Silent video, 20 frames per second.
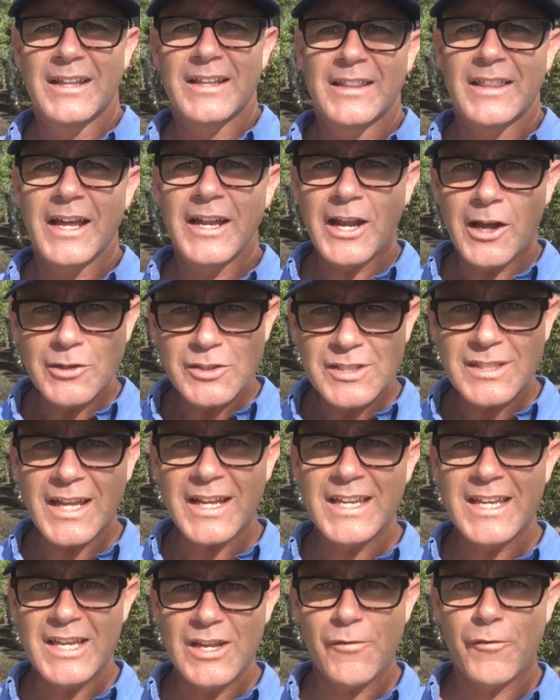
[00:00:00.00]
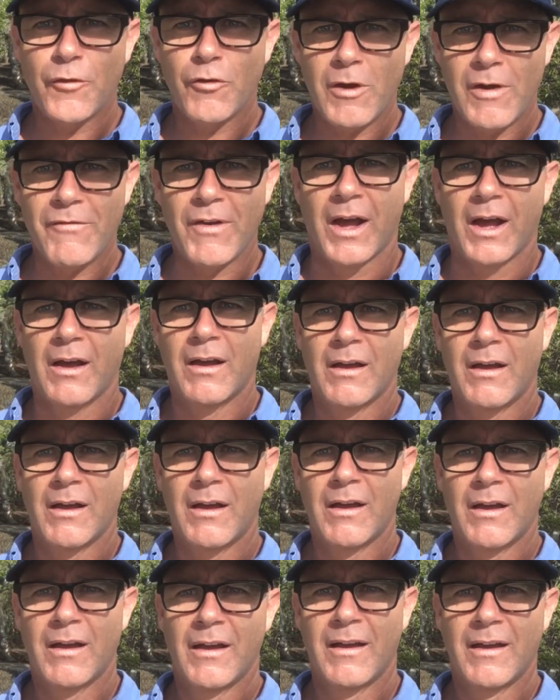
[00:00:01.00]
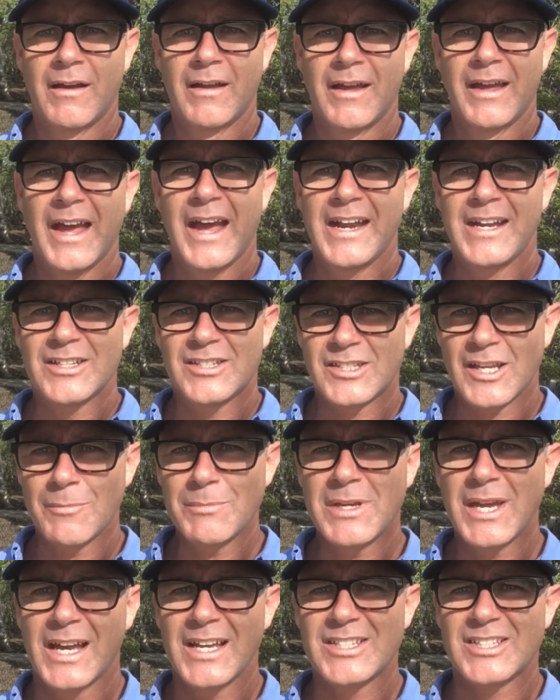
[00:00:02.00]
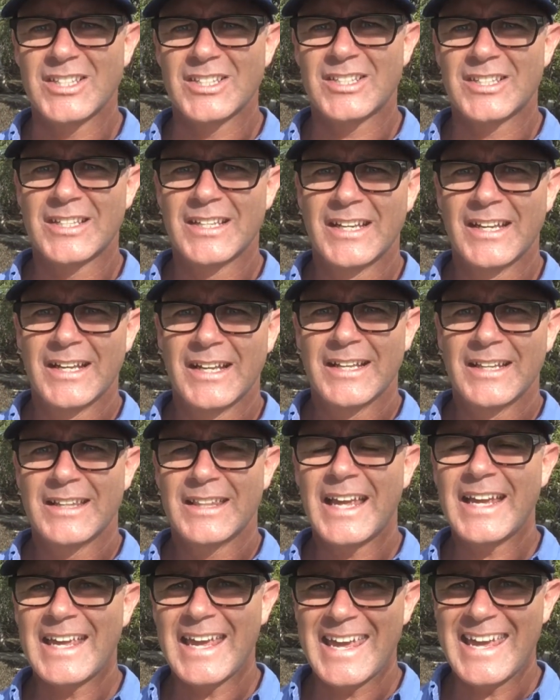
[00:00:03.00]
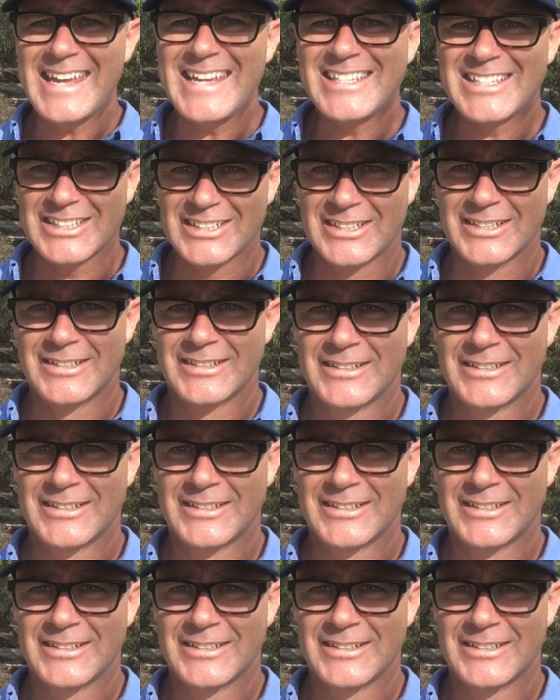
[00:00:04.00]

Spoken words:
they don't stay here forever. And in some cases, they get eaten.